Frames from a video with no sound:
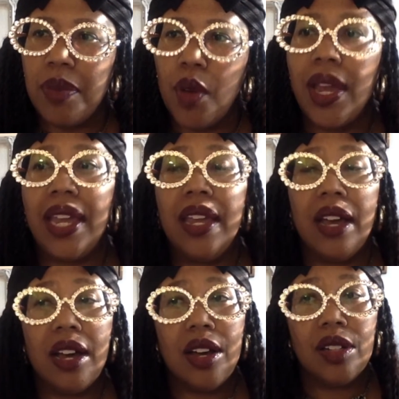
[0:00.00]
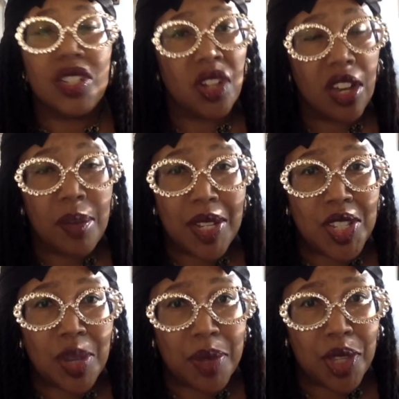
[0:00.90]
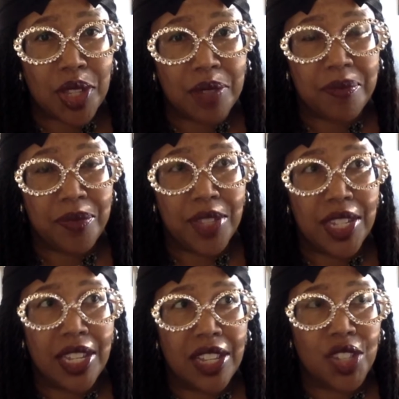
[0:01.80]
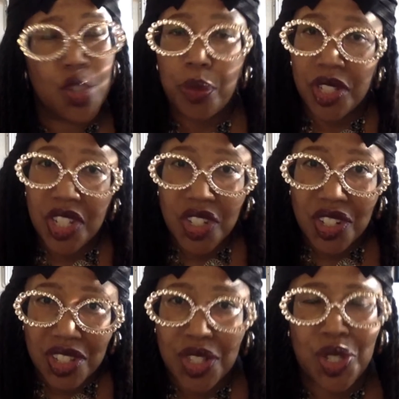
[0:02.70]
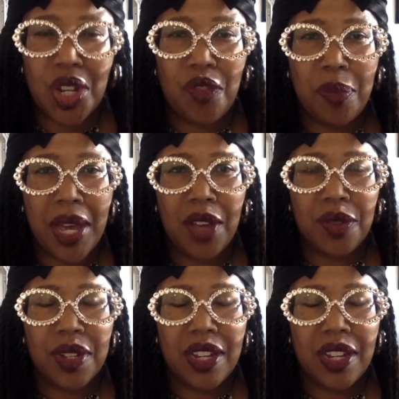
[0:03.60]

Okay, let's talk about some of the superstitions and stuff about